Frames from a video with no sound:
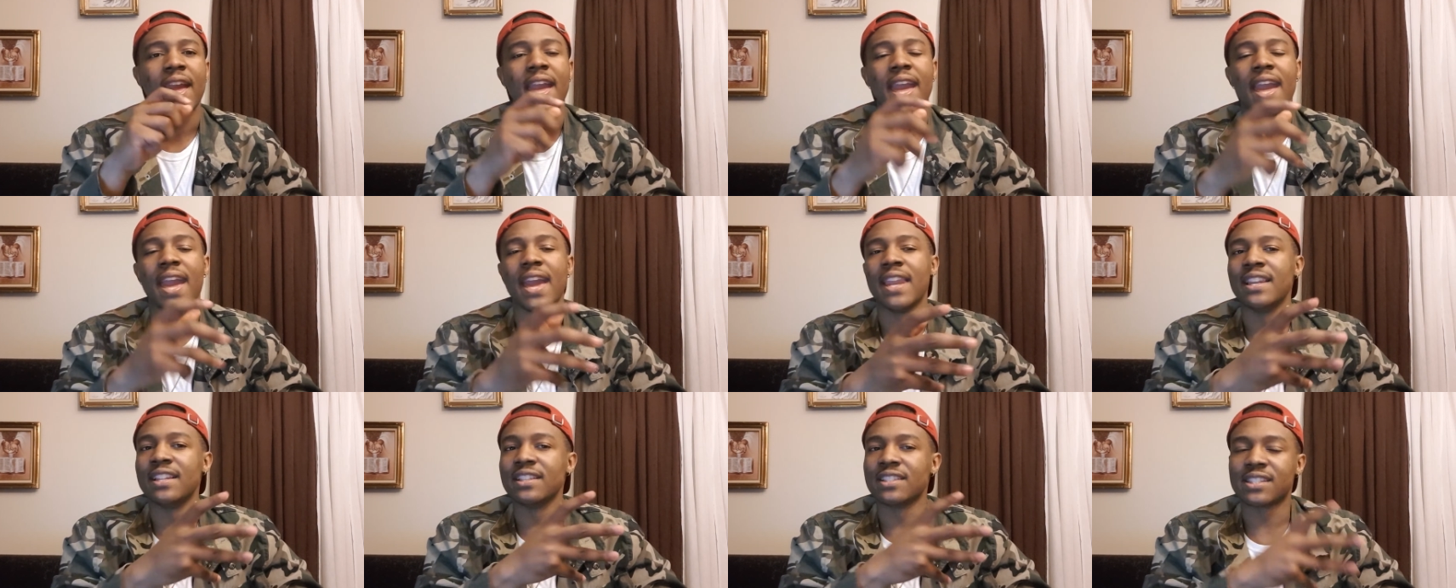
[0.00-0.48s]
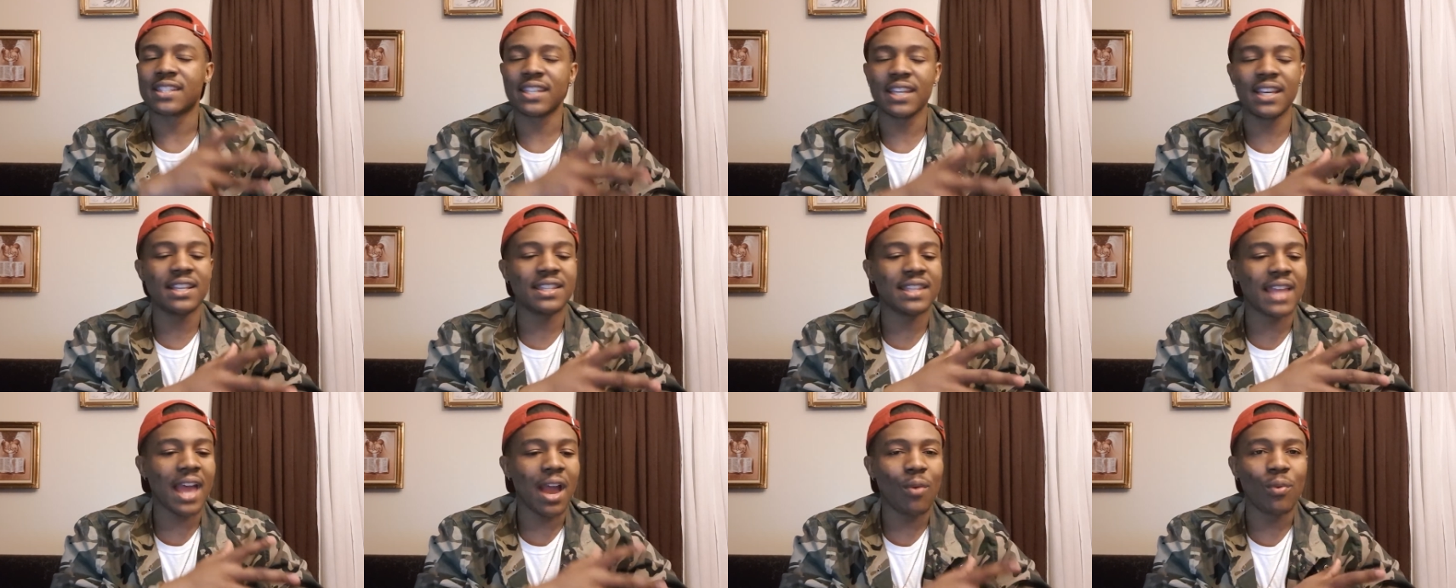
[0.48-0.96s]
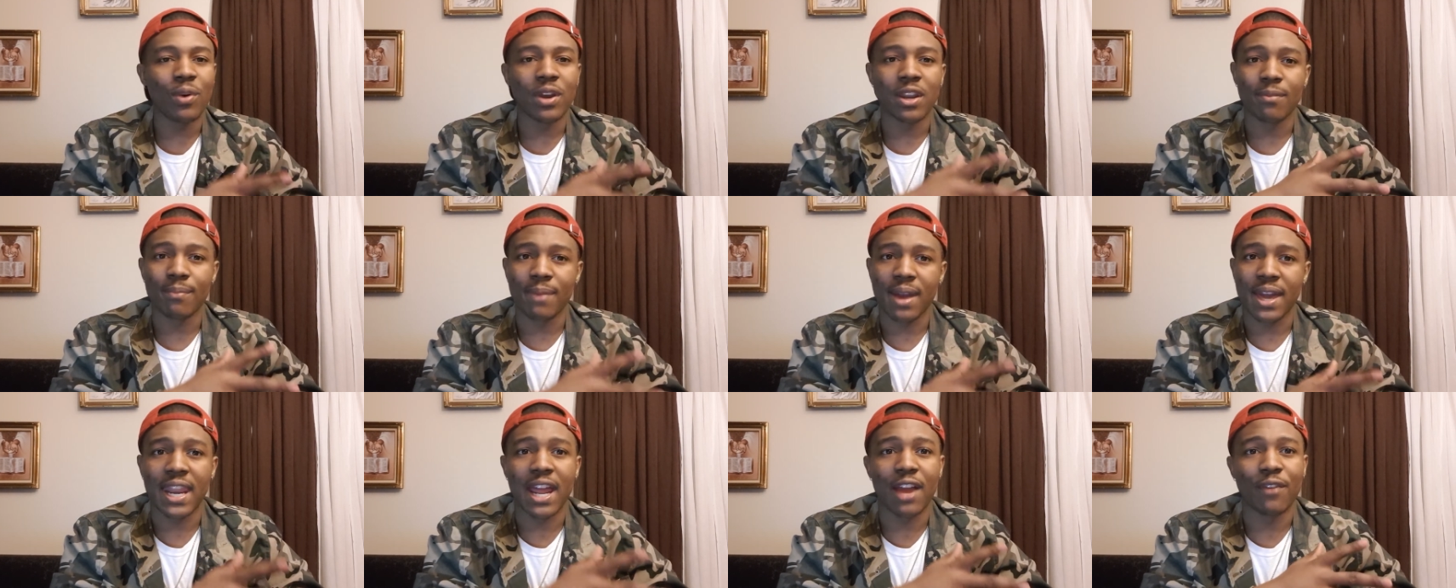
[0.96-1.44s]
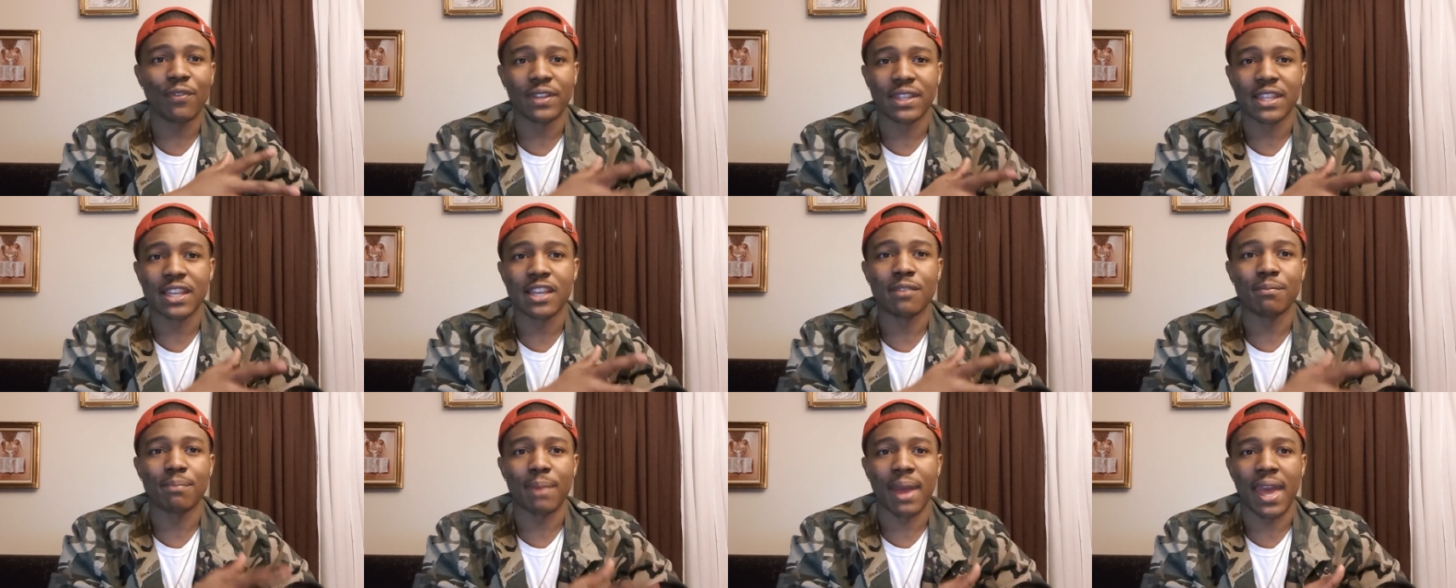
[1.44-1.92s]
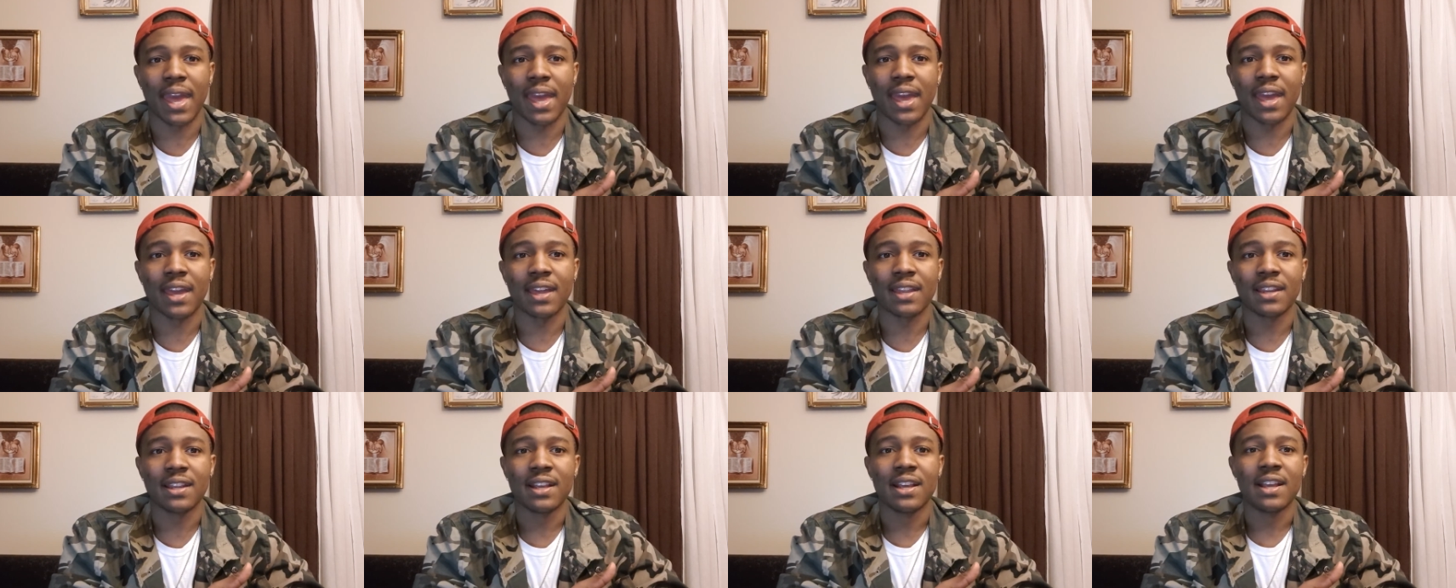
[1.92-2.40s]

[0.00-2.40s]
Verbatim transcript: And see, that would have made everything bad.